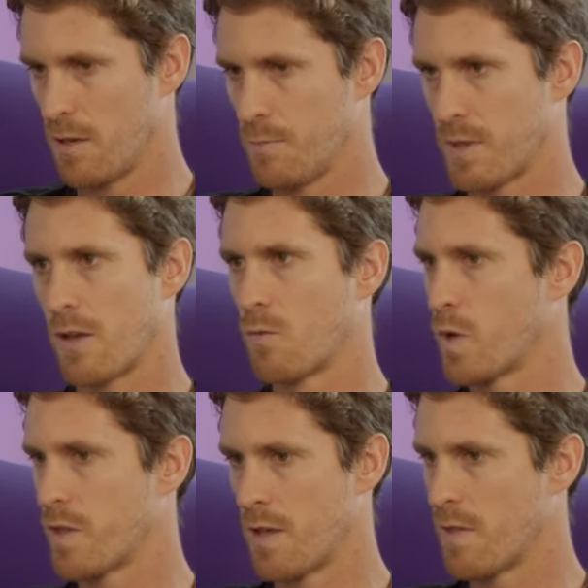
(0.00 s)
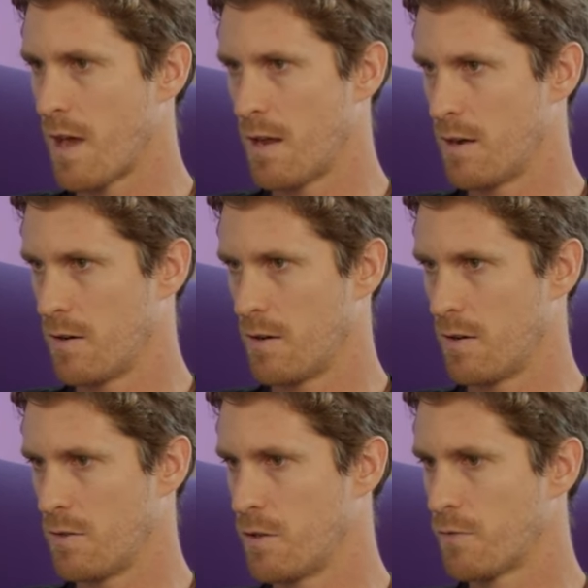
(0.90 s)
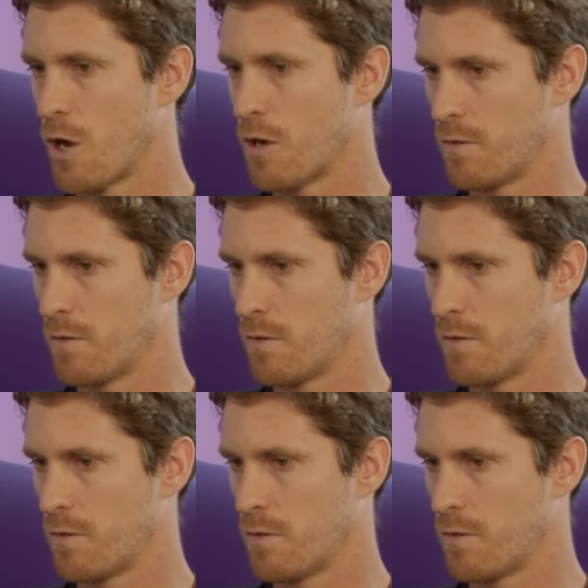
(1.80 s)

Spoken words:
but then within that you've got